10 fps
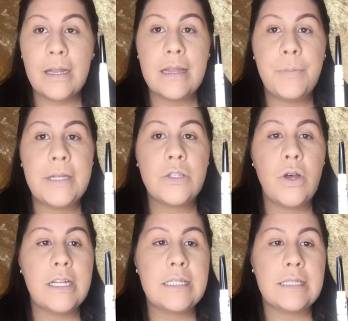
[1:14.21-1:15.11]
gonna lay the pencil
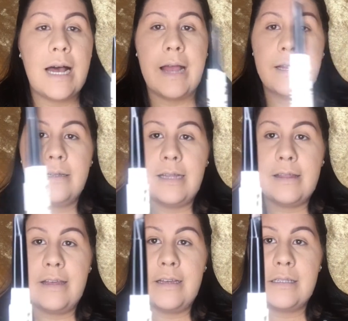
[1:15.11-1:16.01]
on its side
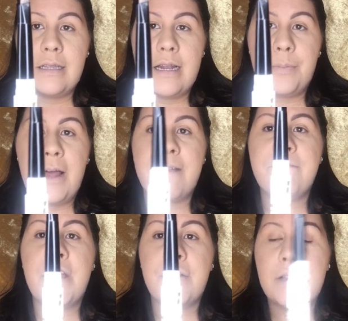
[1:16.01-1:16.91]
like this, and applying
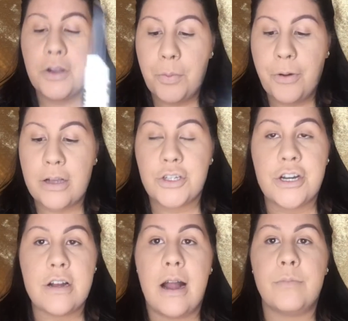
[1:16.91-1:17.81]
very little
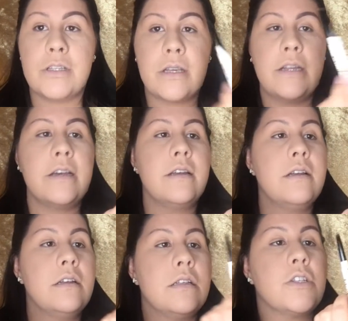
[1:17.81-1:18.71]
pressure, I'm just gonna
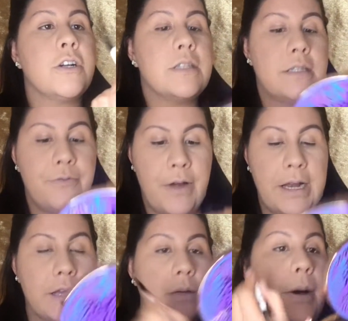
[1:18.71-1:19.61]
start
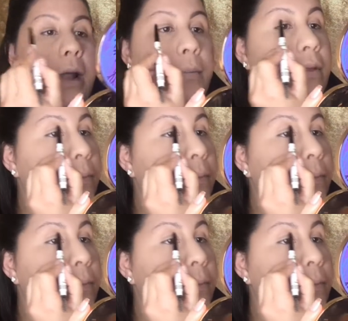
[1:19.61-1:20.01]
defining the bottom of